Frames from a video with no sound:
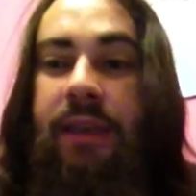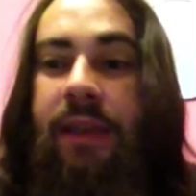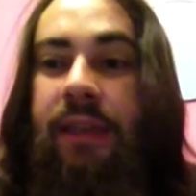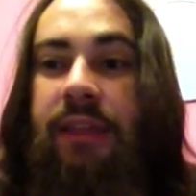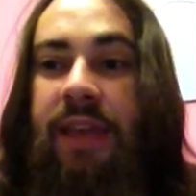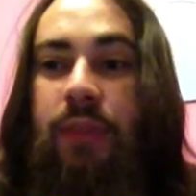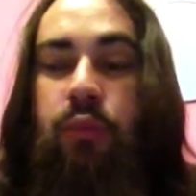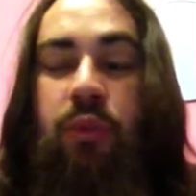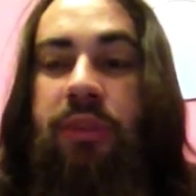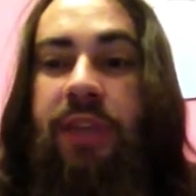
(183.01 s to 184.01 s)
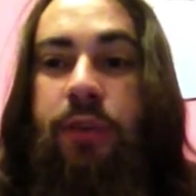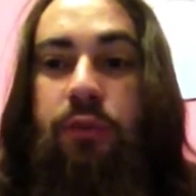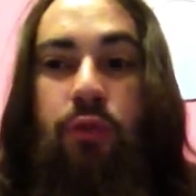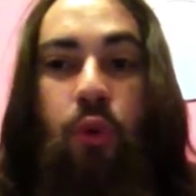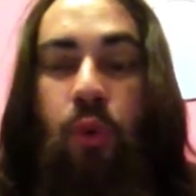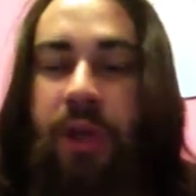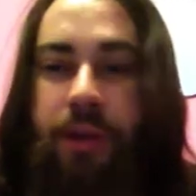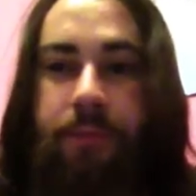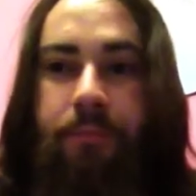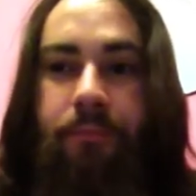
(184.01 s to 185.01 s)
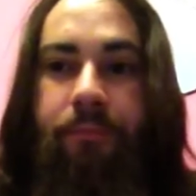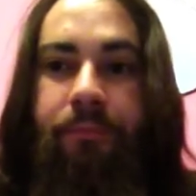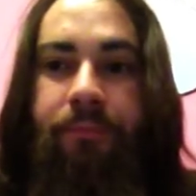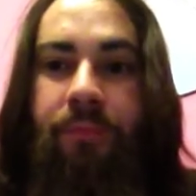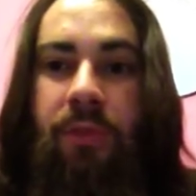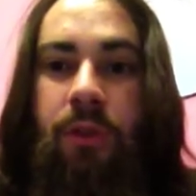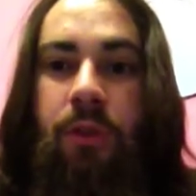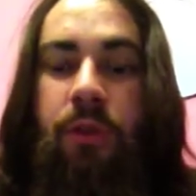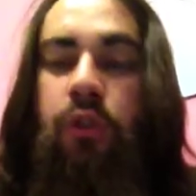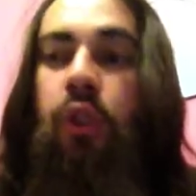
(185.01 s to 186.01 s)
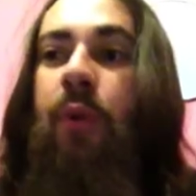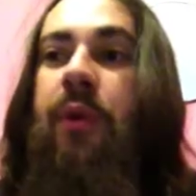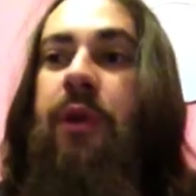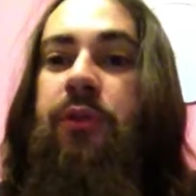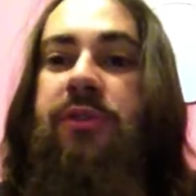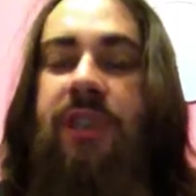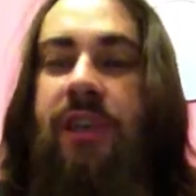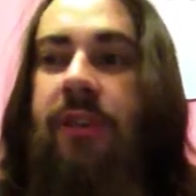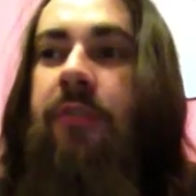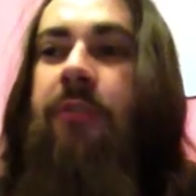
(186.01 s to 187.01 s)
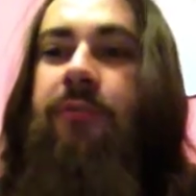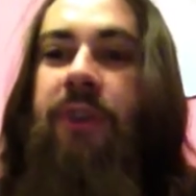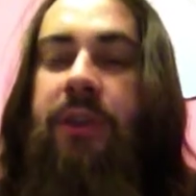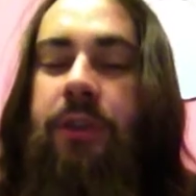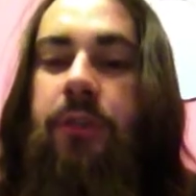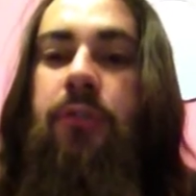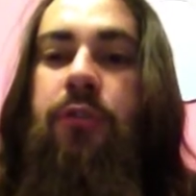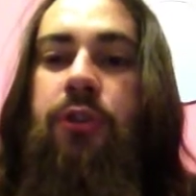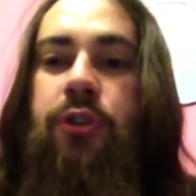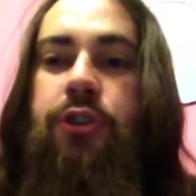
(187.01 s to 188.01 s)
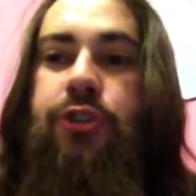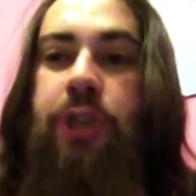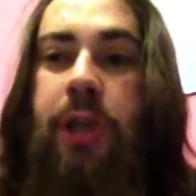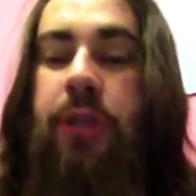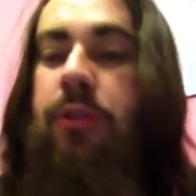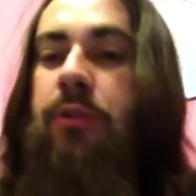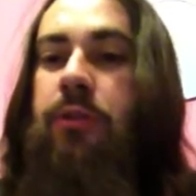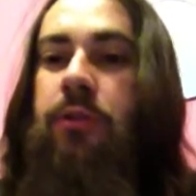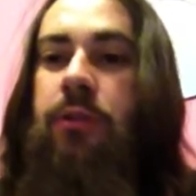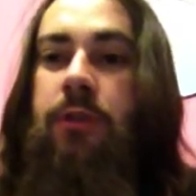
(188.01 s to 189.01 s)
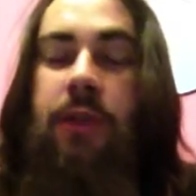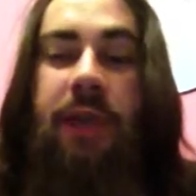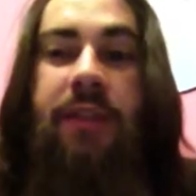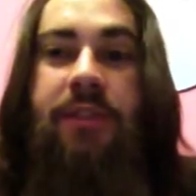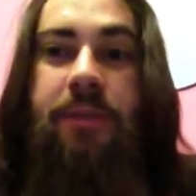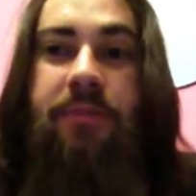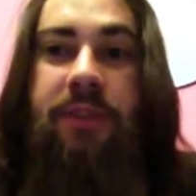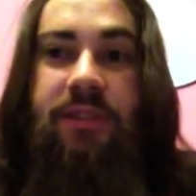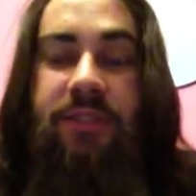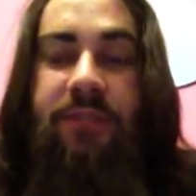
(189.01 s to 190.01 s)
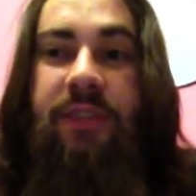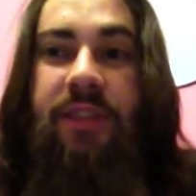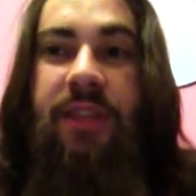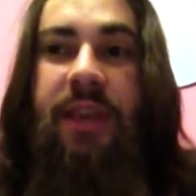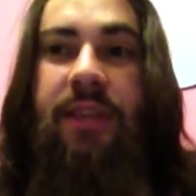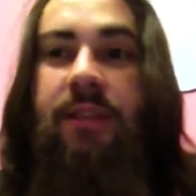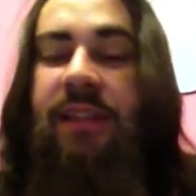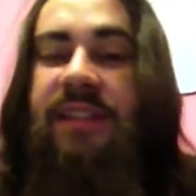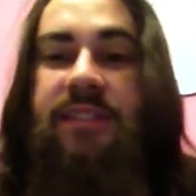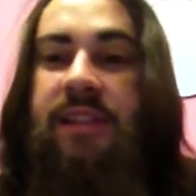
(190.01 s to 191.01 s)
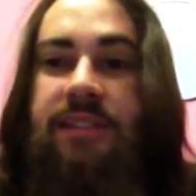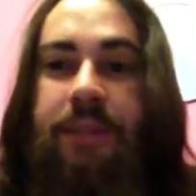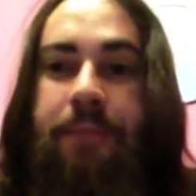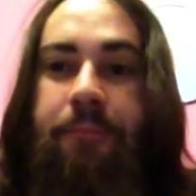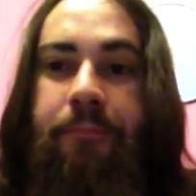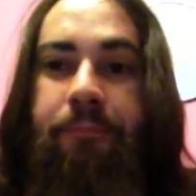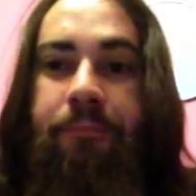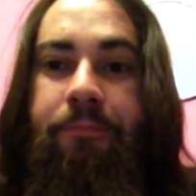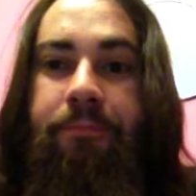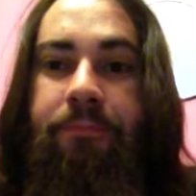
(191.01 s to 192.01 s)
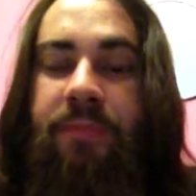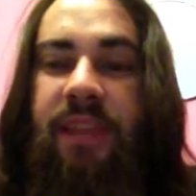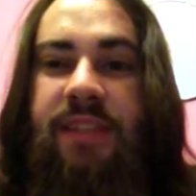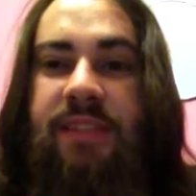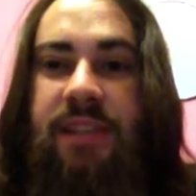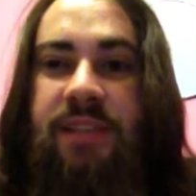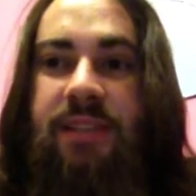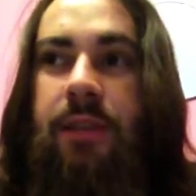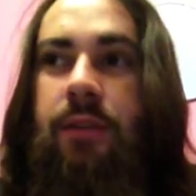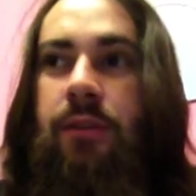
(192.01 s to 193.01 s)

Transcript: And that won't take you nowhere. Knowing how to say, fuck you, shit, and stuff like that, that's nothing. That's nothing.